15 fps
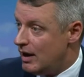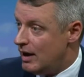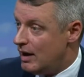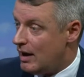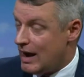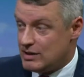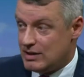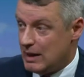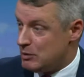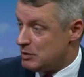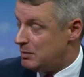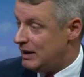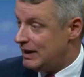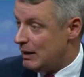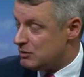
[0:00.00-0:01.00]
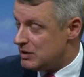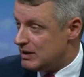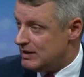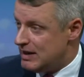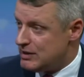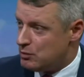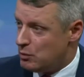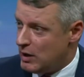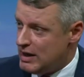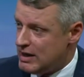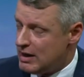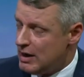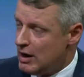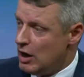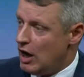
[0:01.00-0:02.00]
As Labour's been announcing this
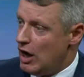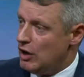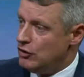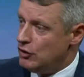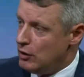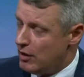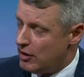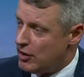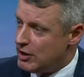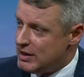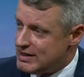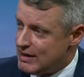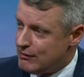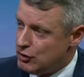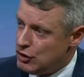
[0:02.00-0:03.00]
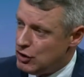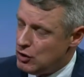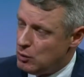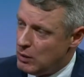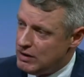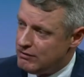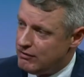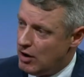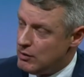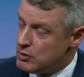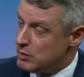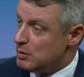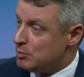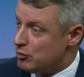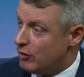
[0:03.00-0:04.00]
week, 37 new wind
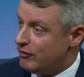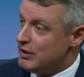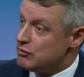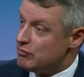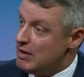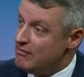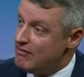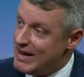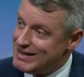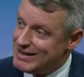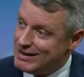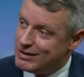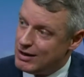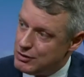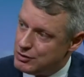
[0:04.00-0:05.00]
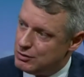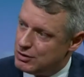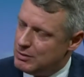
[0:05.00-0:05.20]
farms with the profits reinvested in coastal